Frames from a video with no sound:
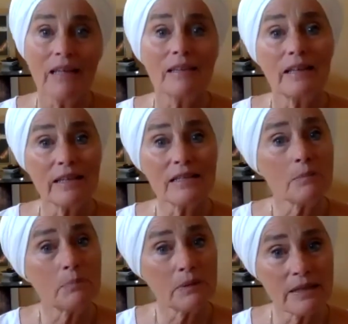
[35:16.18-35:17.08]
That is a
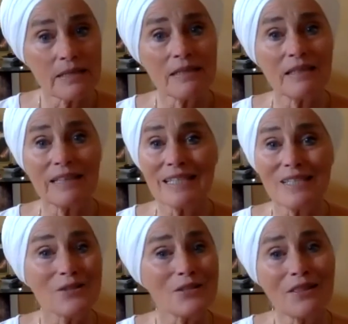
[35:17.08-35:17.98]
place that they
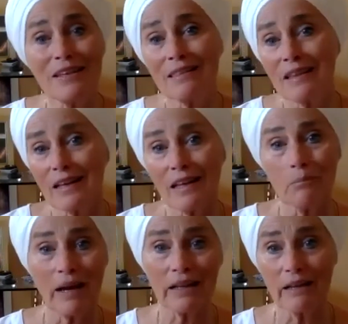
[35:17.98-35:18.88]
used to think that
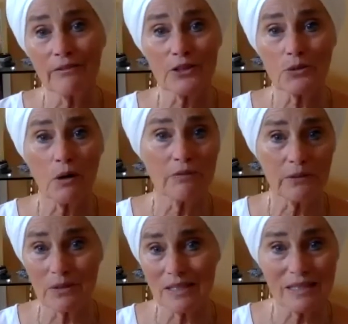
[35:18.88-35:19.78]
by 11 or 12 it
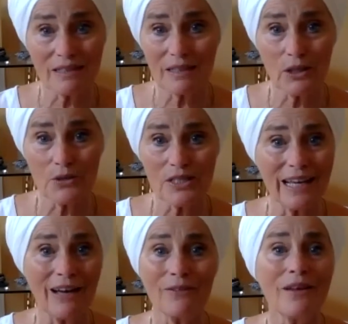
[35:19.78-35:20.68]
was closed
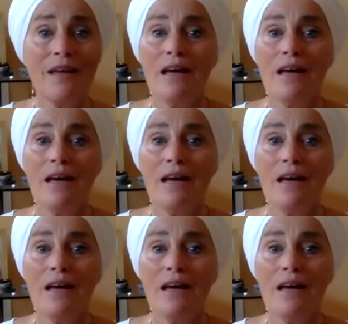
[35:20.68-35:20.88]
down,